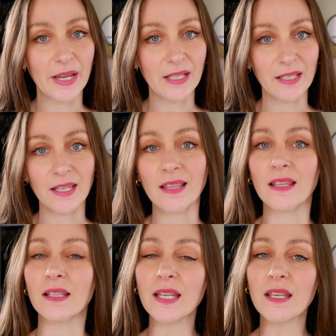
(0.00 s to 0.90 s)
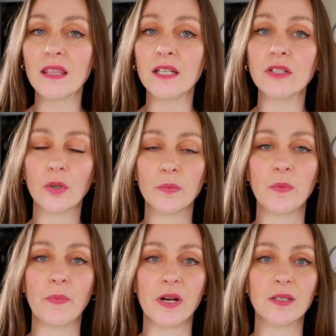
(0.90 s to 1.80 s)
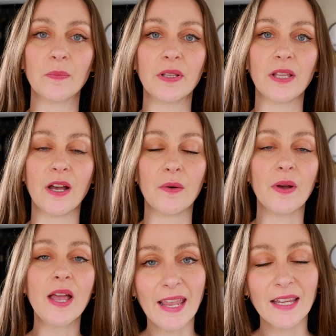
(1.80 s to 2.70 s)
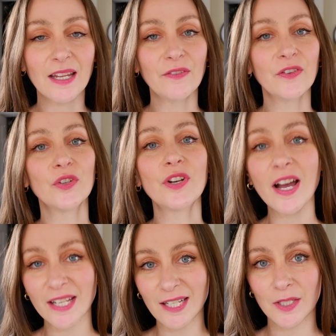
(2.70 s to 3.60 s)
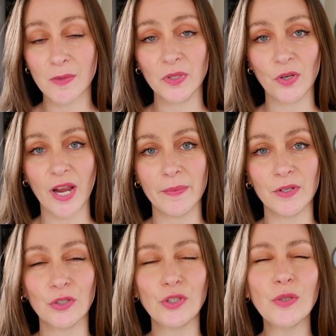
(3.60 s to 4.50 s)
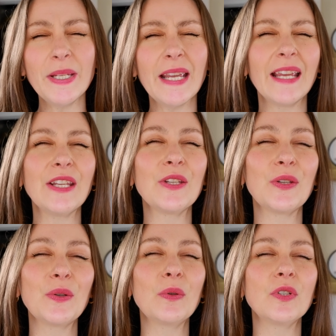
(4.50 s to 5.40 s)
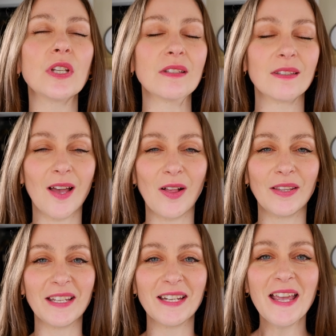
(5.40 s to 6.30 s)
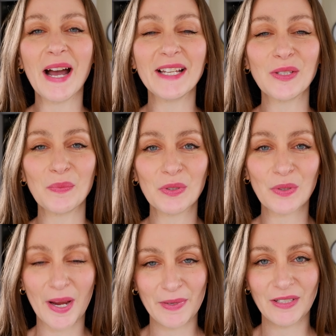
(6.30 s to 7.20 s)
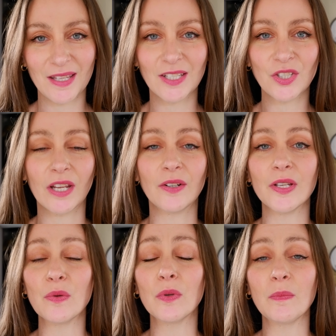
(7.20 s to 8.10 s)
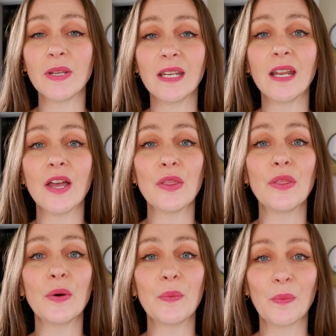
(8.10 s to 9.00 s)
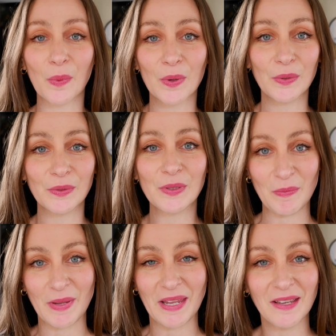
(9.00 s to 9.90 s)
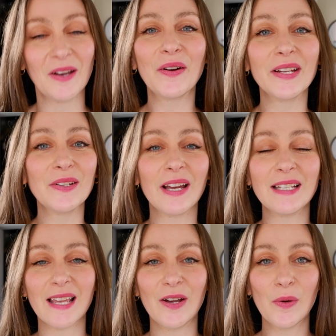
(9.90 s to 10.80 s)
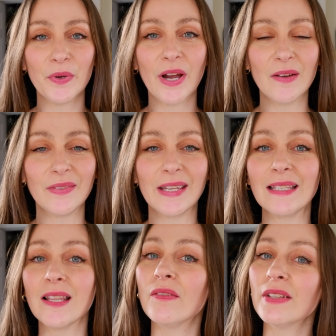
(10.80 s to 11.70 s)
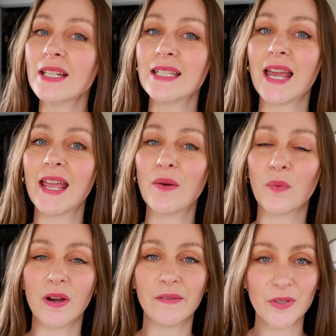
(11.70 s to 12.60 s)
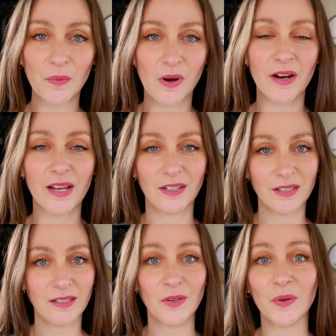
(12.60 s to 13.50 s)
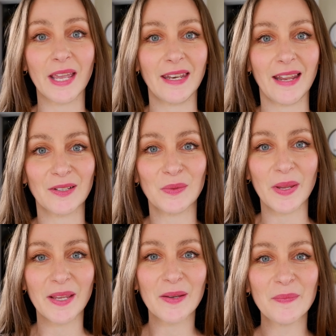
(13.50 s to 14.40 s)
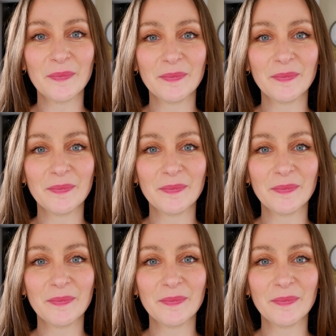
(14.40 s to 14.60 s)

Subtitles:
by clicking the link in the description box below. And if you're not yet a subscriber, do me a huge solid by subscribing to the channel. It would mean the world to me. All right, you guys, I hope you're having a lovely day wherever you are, and I'll see you again next week.